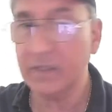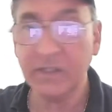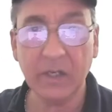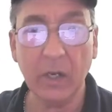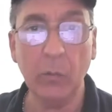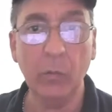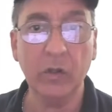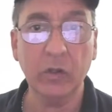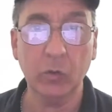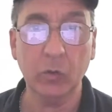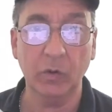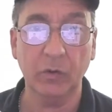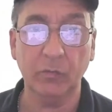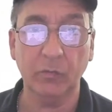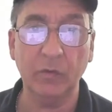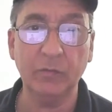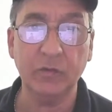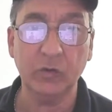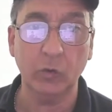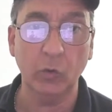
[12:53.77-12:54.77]
say I went to a
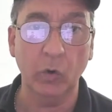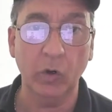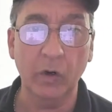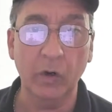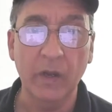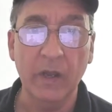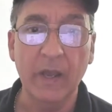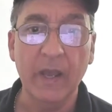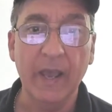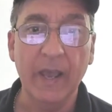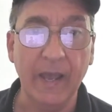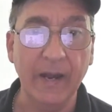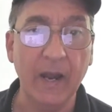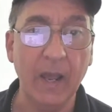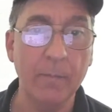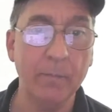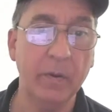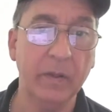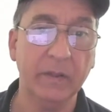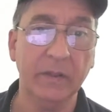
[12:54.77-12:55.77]
thrift store and I
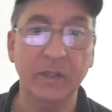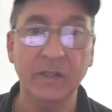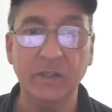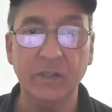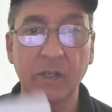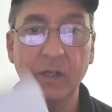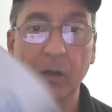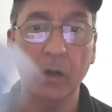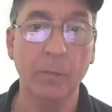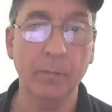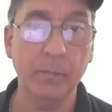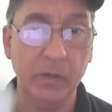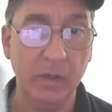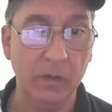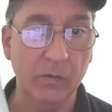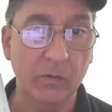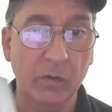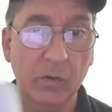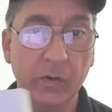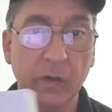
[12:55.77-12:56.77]
picked this thing up here.
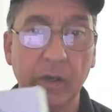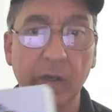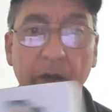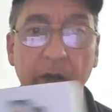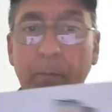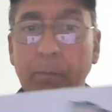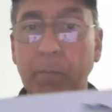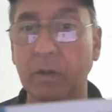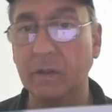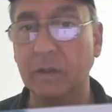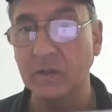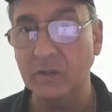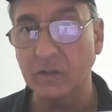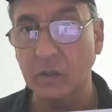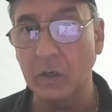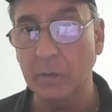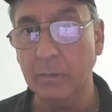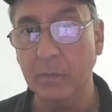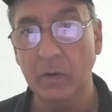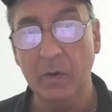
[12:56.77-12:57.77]
Okay, I picked this
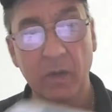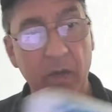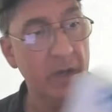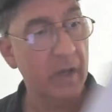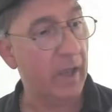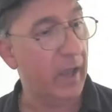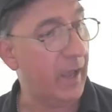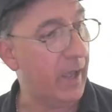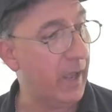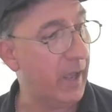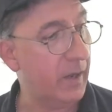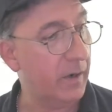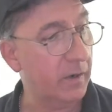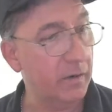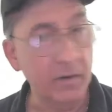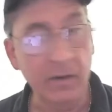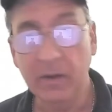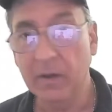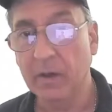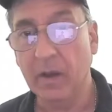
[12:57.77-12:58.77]
up
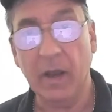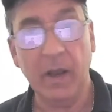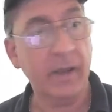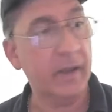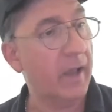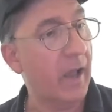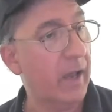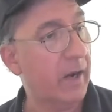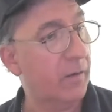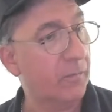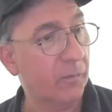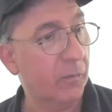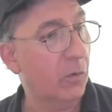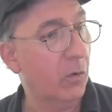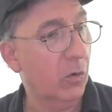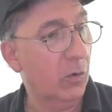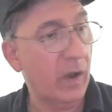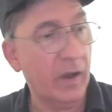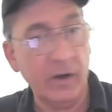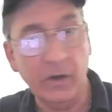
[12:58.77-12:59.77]
and I got it
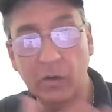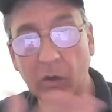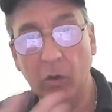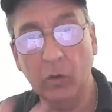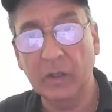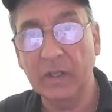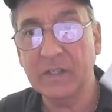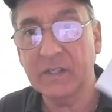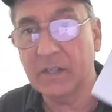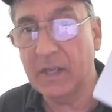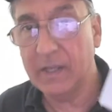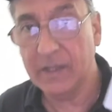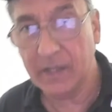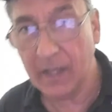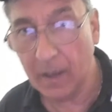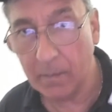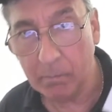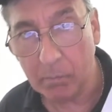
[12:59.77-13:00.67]
for I don't know, let's say 10